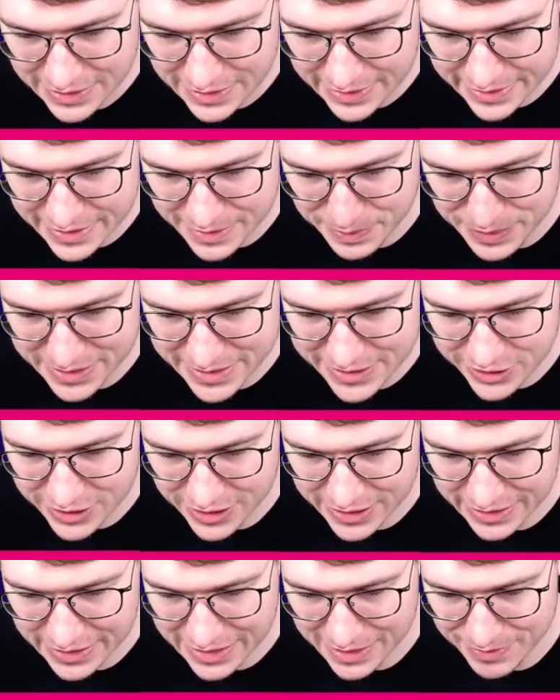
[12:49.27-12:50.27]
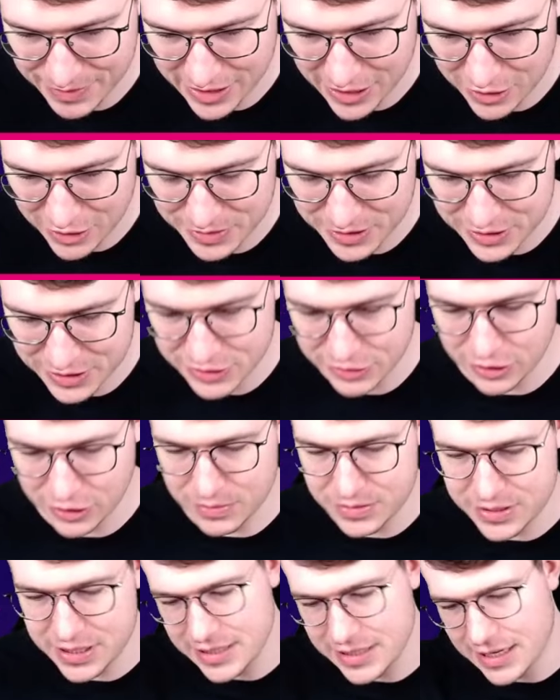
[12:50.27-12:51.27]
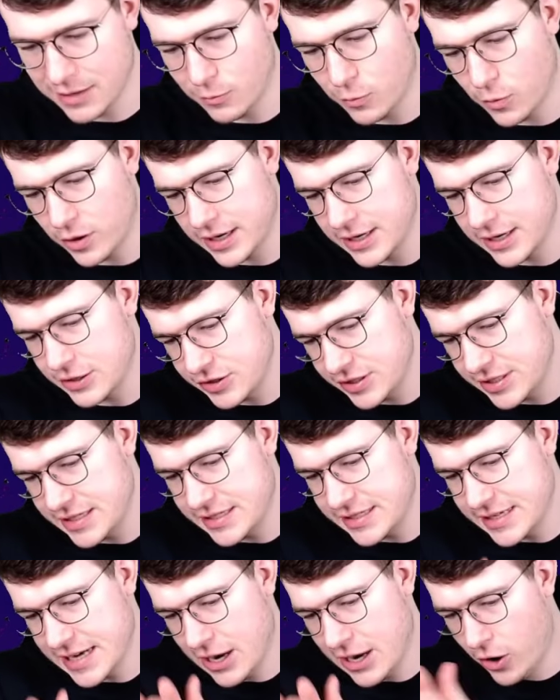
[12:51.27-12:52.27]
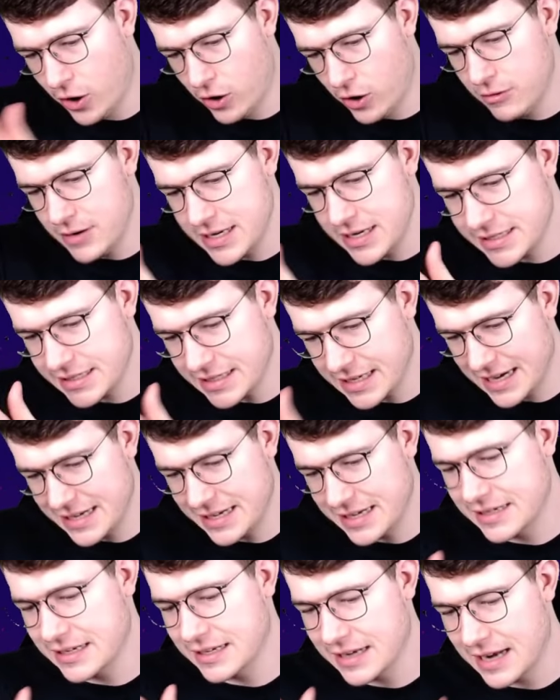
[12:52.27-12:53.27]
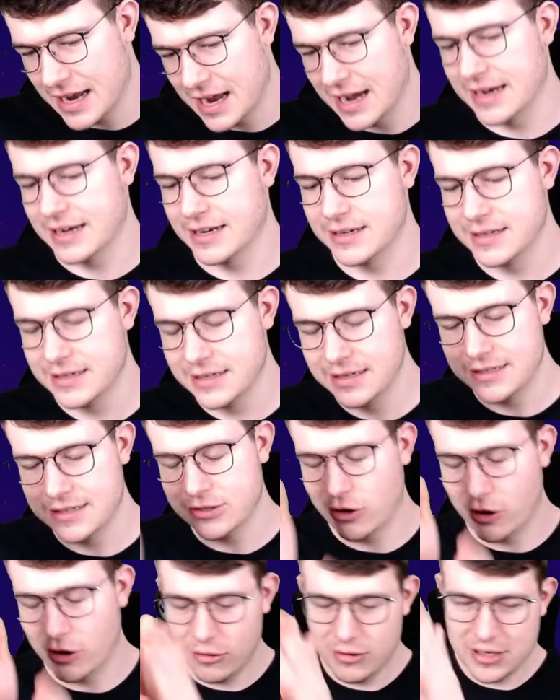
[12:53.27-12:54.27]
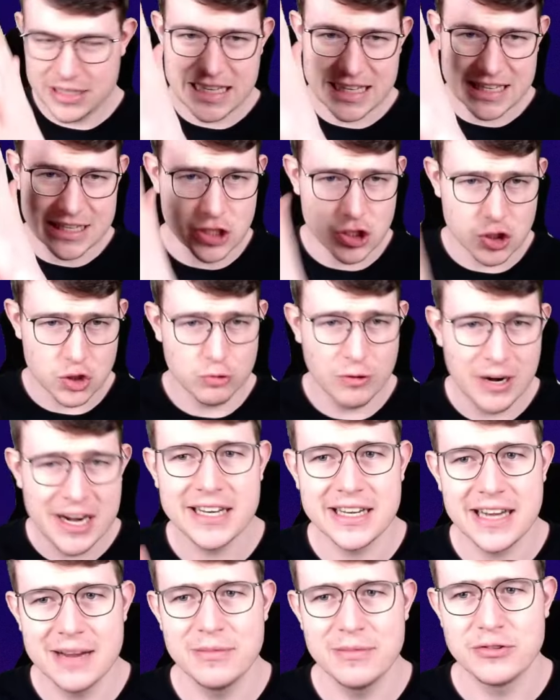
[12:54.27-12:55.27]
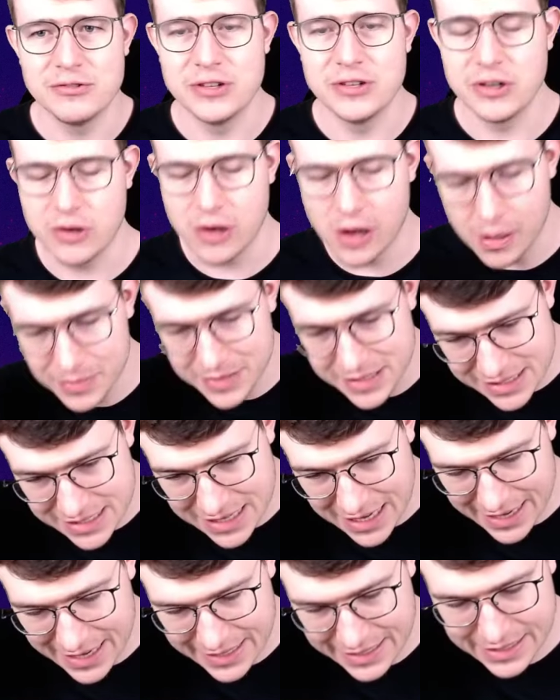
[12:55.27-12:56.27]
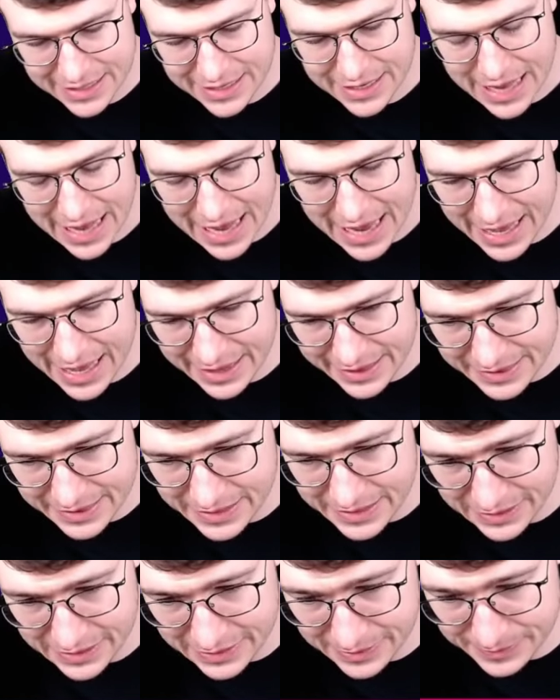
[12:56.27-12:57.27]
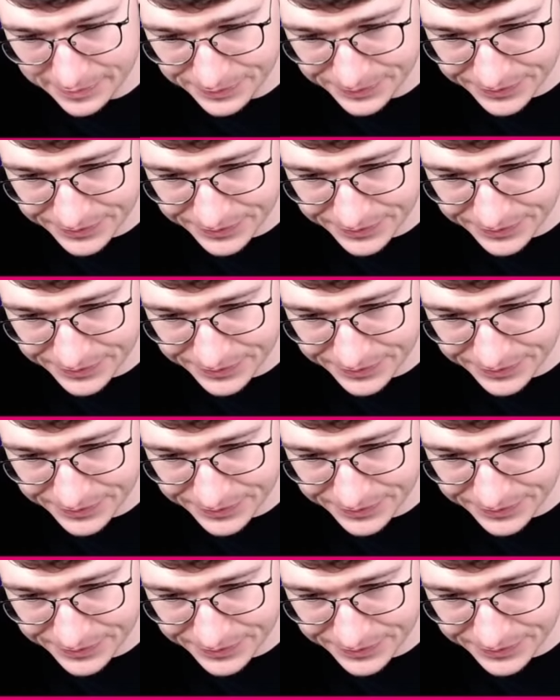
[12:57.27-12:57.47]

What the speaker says: the ability is going to come down because the Goblinstein is kind of walking. You see, it's always kind of the line. It's always like a straight line between the Goblinstein and the...